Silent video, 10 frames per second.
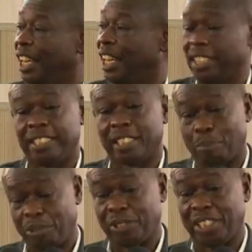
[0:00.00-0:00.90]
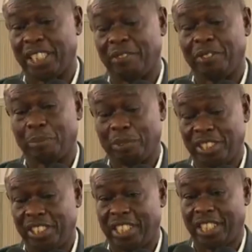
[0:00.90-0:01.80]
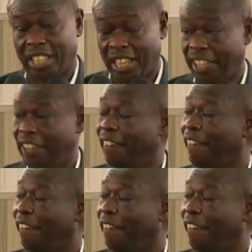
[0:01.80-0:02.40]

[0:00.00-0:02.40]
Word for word: and the support they give the president and I,